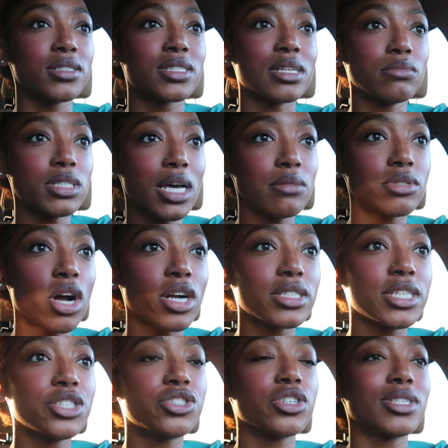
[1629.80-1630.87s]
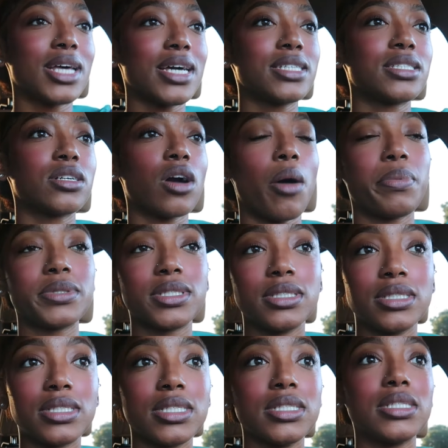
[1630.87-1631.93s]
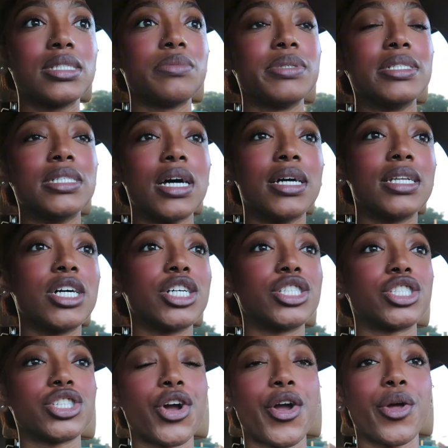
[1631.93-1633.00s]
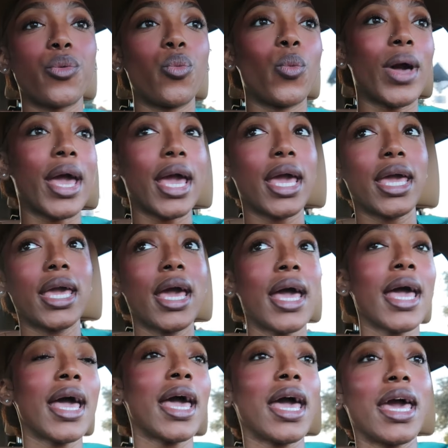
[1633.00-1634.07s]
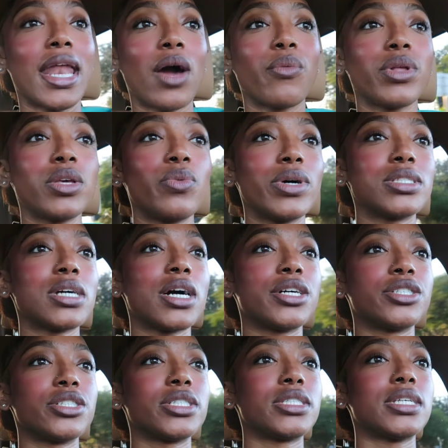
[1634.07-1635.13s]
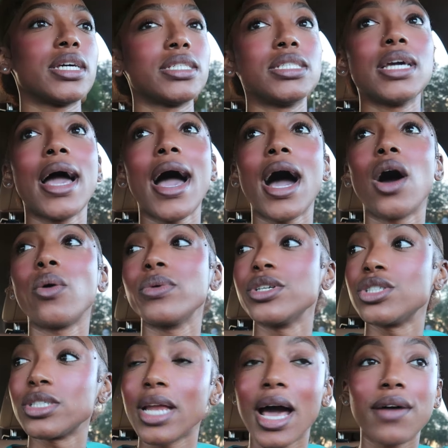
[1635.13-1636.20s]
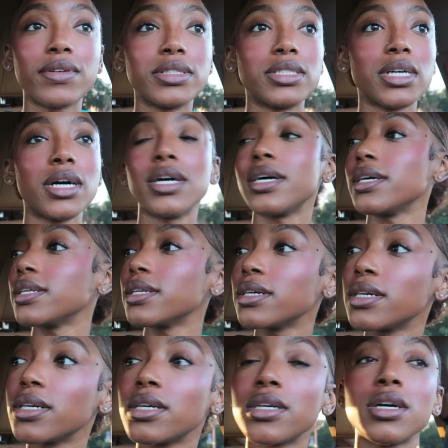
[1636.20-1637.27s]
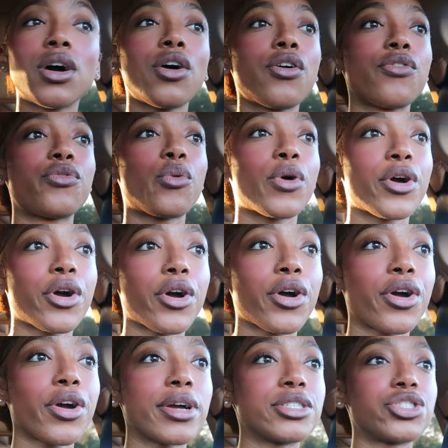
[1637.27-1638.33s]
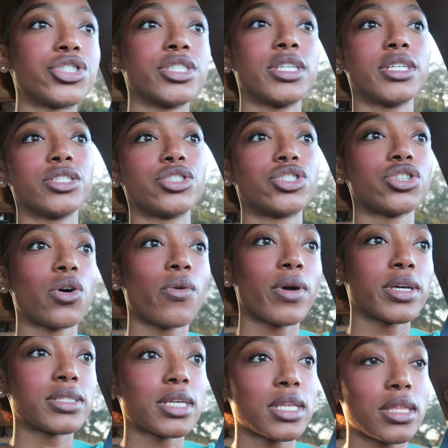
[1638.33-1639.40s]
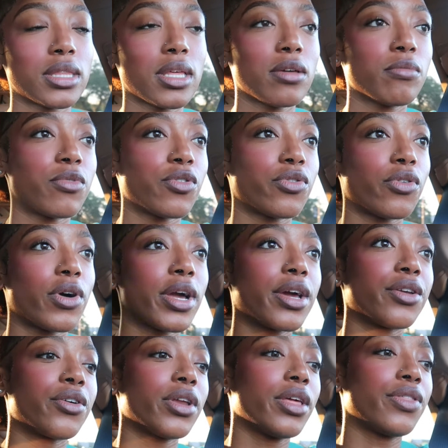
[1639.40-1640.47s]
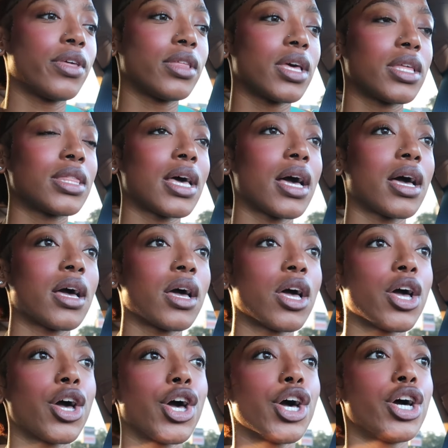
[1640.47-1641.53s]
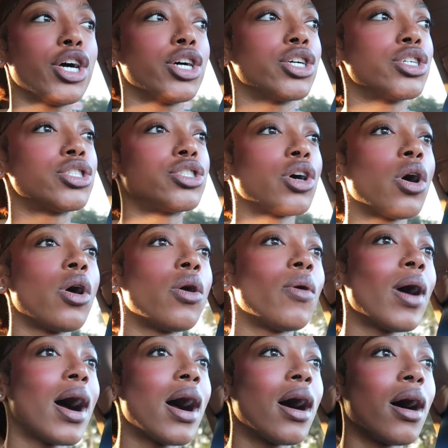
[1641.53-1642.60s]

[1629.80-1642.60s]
sometimes our teacher likes the competencies to be done a certain way, and I really wasn't understanding how we should have it done for her, and she didn't show us anything beforehand or anything like that. So